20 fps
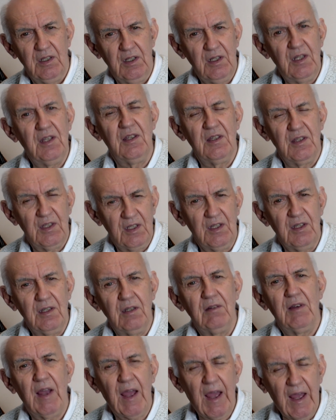in the
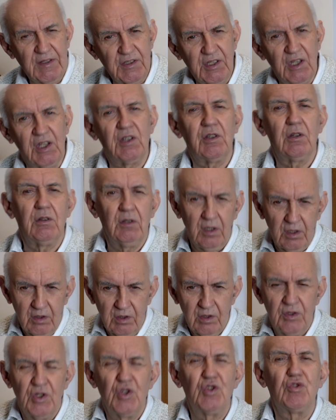attic
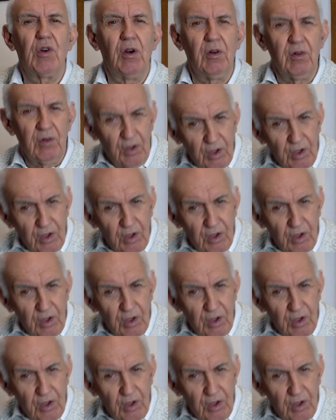stroke